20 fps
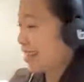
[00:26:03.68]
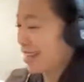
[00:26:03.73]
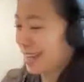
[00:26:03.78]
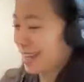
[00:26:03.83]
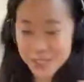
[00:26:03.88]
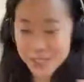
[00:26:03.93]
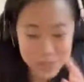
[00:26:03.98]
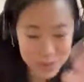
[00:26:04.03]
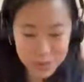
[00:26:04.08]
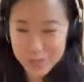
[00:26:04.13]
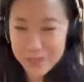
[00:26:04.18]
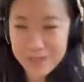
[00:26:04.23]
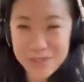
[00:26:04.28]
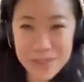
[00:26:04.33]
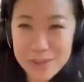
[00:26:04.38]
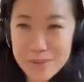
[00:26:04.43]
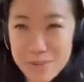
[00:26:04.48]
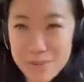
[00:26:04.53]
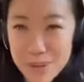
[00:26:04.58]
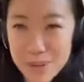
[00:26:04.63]
clients or
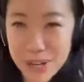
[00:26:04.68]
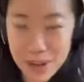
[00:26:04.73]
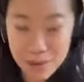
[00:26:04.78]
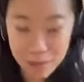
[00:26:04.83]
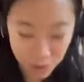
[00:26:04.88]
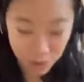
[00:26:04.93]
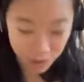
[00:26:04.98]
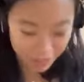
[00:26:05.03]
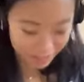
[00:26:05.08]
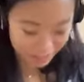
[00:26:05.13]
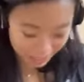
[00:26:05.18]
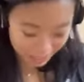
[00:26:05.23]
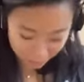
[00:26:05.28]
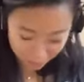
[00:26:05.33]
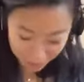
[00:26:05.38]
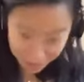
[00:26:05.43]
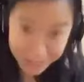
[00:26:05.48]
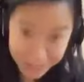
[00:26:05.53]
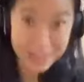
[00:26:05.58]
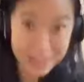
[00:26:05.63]
even the mm-hmm. book I mm-hmm. wrote, it's like,
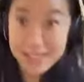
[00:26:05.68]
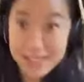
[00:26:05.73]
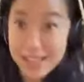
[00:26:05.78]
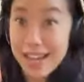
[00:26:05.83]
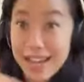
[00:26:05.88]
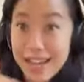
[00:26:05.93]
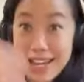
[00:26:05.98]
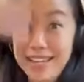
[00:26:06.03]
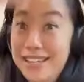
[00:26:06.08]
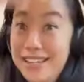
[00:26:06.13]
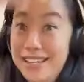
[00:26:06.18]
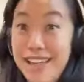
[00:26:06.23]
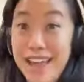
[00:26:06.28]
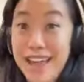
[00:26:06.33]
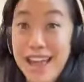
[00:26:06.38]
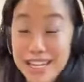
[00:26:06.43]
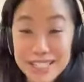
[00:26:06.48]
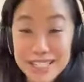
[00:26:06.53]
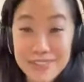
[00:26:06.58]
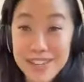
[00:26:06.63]
okay, align,
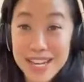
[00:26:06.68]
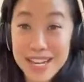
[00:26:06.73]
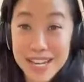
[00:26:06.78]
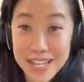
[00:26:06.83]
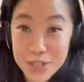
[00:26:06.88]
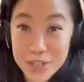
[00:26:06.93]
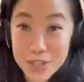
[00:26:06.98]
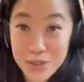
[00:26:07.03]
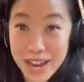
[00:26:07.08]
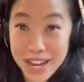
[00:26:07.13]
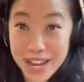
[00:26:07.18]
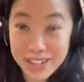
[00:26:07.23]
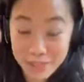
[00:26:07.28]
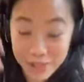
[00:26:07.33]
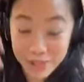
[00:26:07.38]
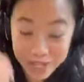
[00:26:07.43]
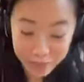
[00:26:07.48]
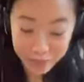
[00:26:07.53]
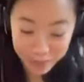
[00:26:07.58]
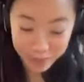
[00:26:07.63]
activate, and attract,
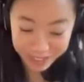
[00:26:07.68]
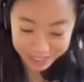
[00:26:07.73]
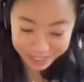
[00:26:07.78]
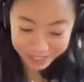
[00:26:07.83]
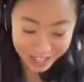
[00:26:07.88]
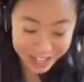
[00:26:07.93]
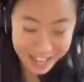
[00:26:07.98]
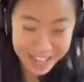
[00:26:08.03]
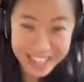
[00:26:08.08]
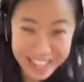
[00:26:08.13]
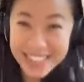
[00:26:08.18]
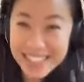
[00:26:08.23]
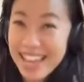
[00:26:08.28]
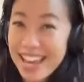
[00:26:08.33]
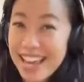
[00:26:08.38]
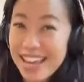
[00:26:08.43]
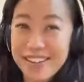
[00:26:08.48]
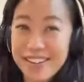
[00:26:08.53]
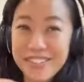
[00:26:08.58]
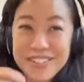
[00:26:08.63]
right? We align
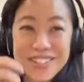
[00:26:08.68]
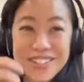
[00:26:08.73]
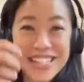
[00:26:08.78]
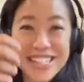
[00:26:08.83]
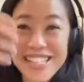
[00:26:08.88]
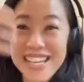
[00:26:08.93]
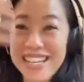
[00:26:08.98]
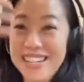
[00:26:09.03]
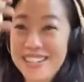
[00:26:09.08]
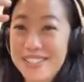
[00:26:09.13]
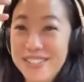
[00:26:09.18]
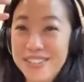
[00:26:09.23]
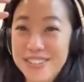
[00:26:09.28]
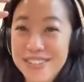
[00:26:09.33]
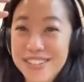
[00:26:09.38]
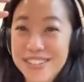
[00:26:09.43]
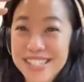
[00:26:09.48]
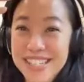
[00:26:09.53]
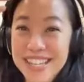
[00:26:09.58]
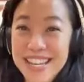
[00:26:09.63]
the energy
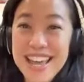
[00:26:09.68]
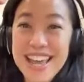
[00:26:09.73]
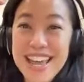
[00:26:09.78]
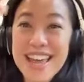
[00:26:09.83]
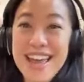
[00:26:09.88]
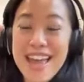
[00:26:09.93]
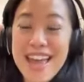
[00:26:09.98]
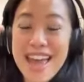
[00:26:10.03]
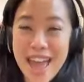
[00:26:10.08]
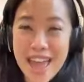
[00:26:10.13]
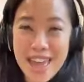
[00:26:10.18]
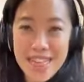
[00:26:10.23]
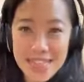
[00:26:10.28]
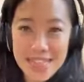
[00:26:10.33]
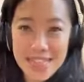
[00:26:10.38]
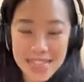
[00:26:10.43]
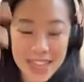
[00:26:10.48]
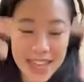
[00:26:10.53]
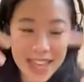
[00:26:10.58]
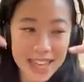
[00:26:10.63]
centers.
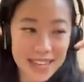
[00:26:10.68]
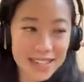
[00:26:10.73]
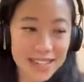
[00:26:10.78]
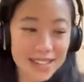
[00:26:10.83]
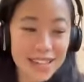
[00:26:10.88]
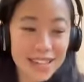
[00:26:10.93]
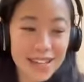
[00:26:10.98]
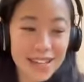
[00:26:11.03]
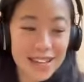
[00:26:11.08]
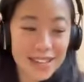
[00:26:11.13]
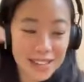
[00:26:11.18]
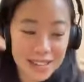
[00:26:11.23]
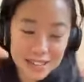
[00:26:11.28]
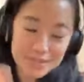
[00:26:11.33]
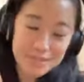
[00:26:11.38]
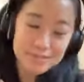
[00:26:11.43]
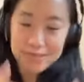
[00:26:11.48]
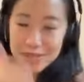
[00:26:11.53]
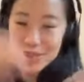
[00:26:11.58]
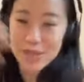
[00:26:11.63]
And then
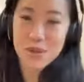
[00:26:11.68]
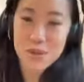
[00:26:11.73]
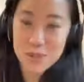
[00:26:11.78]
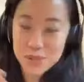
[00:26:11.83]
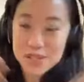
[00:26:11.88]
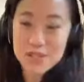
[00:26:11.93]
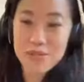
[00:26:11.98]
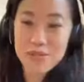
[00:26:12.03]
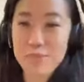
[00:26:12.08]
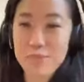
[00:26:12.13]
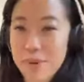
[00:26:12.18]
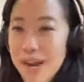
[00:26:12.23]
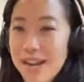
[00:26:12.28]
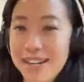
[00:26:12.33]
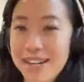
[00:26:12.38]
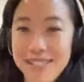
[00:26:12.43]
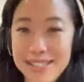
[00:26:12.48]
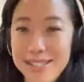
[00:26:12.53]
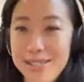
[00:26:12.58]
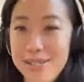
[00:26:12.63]
like, you know, there's different
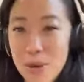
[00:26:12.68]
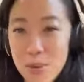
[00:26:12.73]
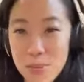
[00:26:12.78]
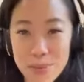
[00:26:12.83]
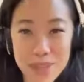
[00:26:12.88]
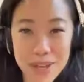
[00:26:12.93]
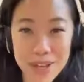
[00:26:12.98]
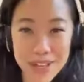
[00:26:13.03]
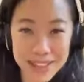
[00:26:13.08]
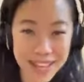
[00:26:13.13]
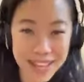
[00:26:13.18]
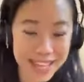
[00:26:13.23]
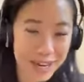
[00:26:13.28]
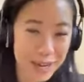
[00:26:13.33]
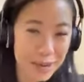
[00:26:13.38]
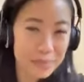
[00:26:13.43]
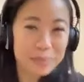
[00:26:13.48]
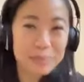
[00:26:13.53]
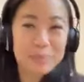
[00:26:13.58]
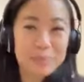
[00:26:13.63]
practices to open all that
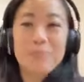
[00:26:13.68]
up.